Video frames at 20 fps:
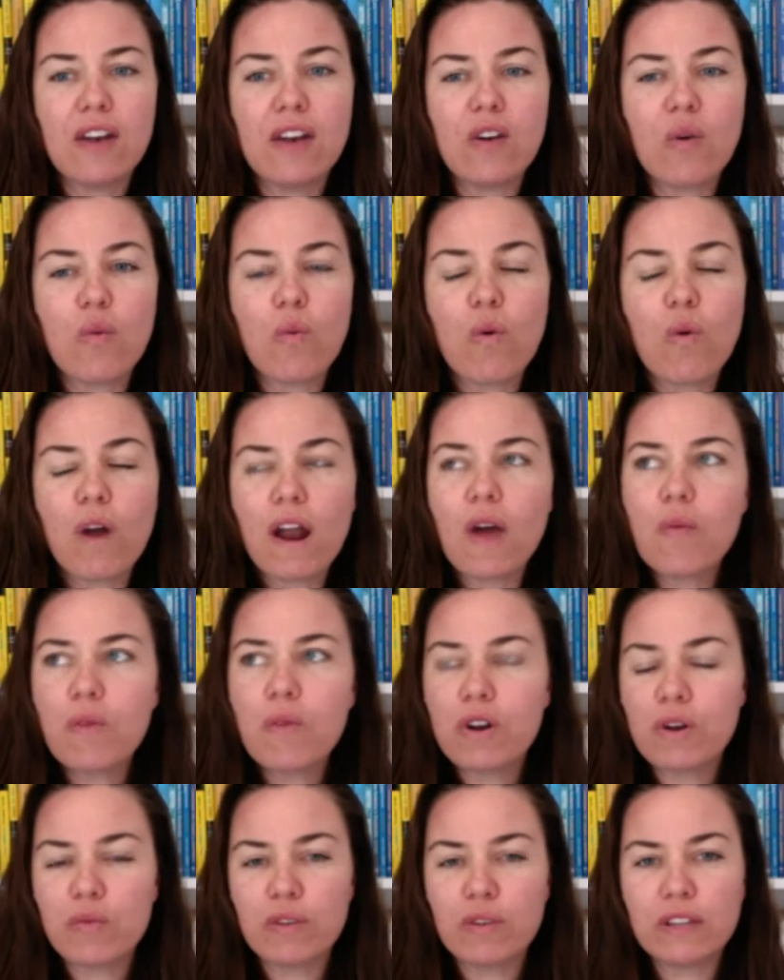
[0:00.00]
what I want
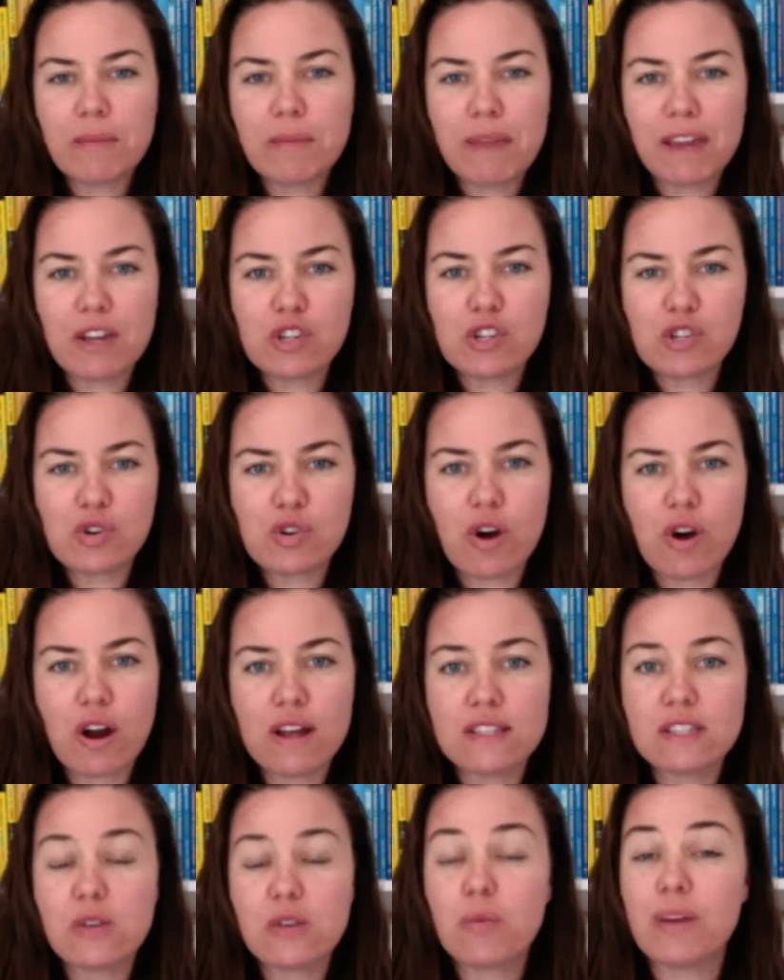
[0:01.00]
to really make sure
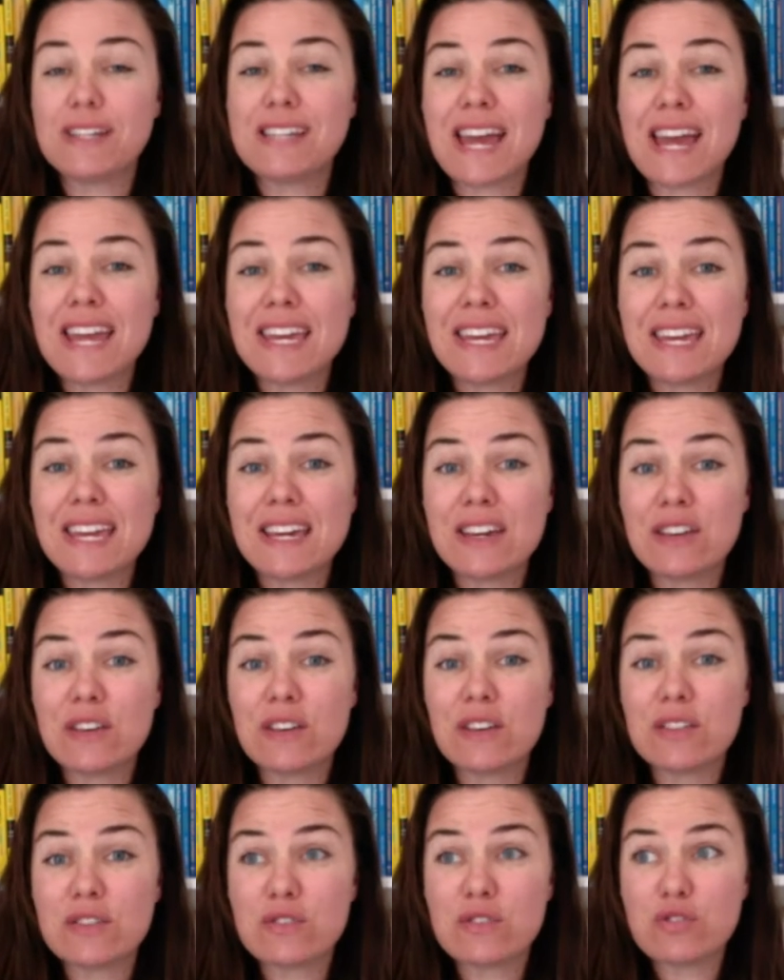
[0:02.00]
is that we're taking
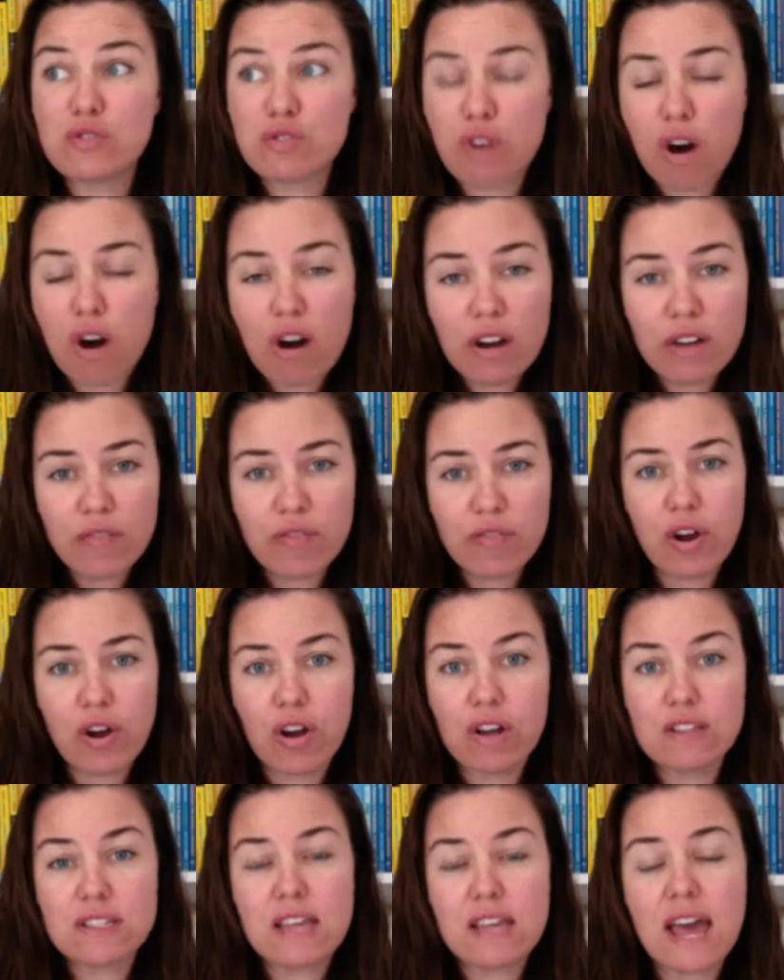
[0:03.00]
stock of those